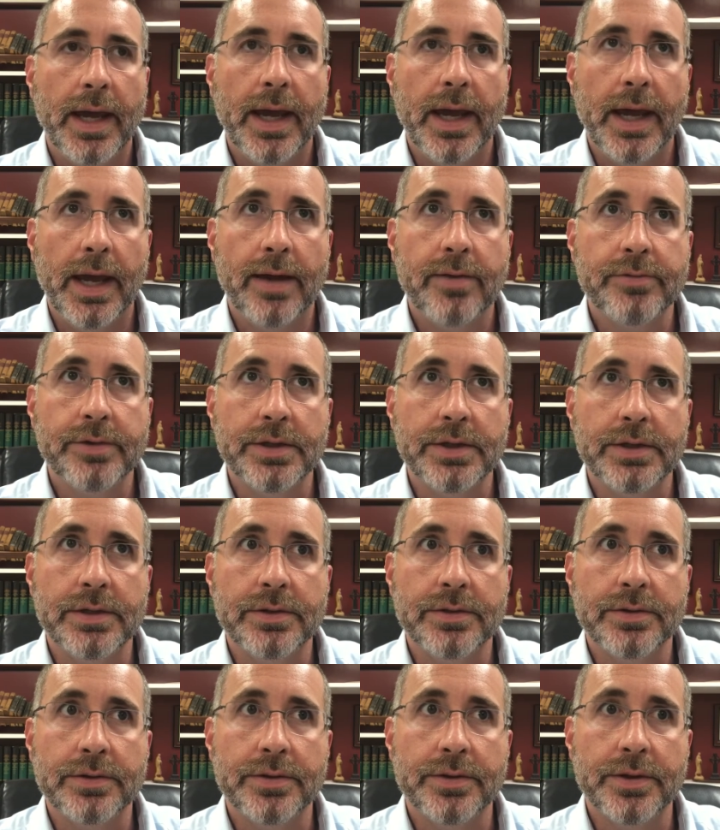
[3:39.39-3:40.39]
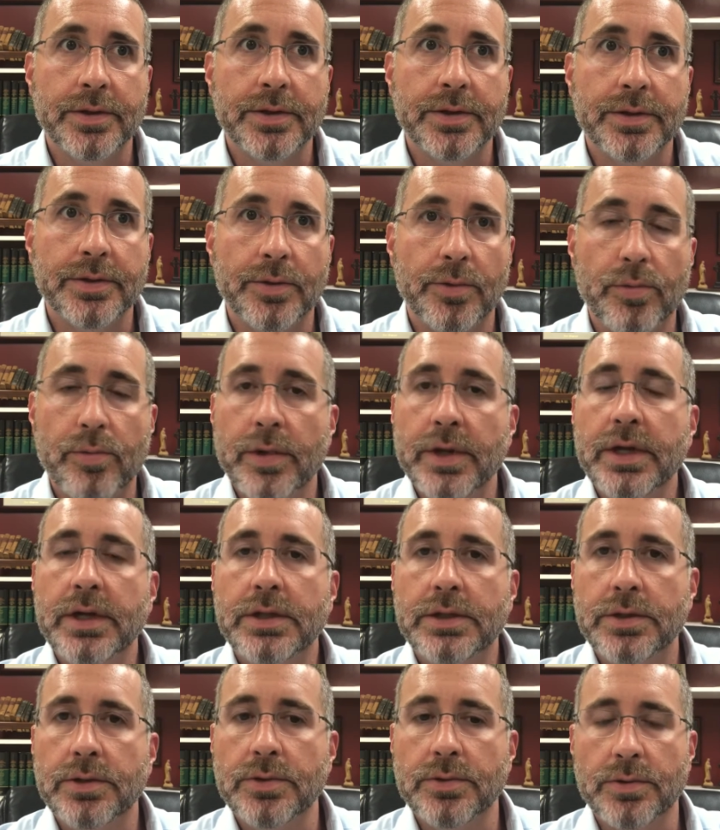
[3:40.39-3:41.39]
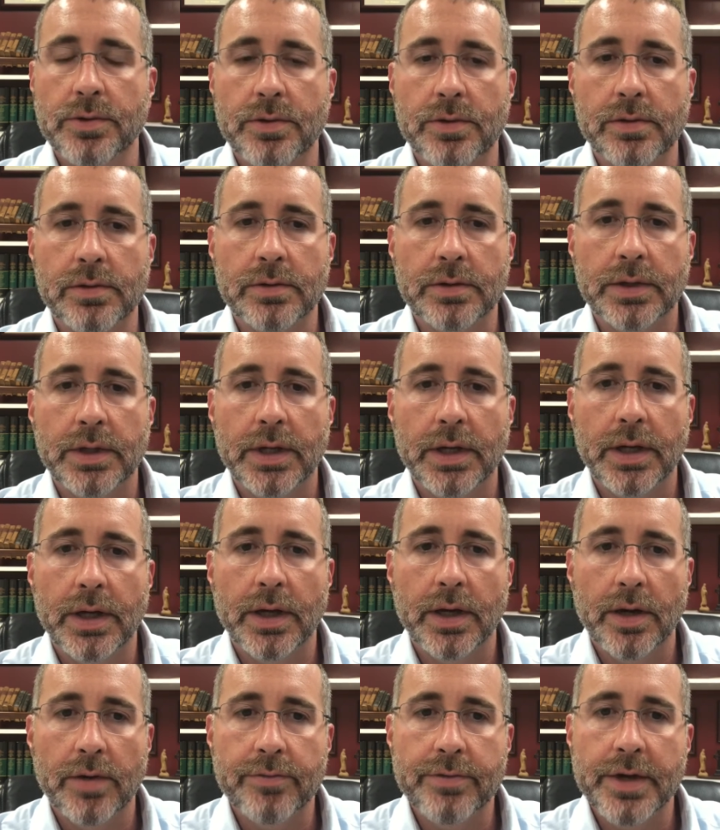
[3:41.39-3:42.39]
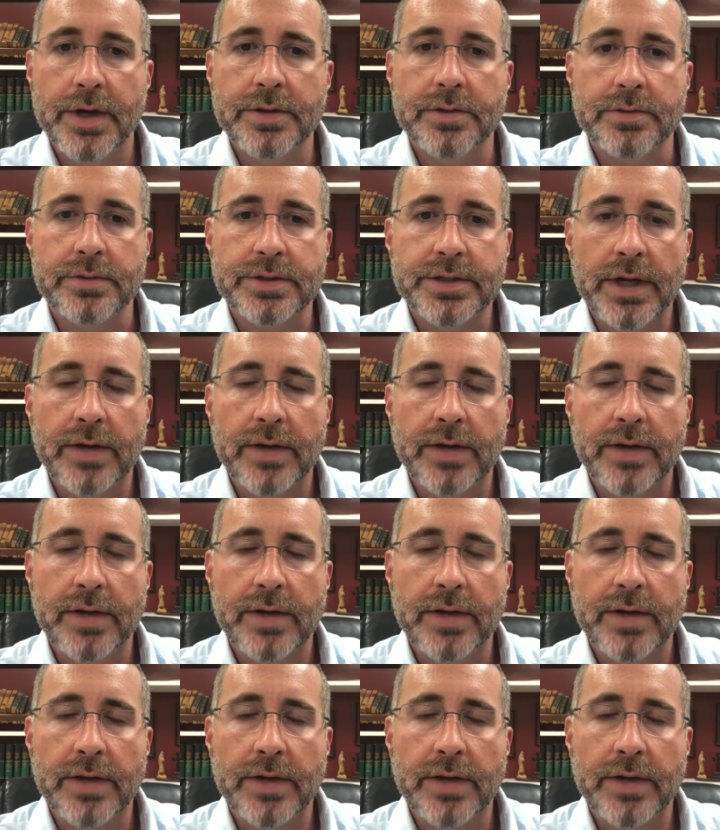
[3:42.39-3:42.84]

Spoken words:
having the ridicule of others,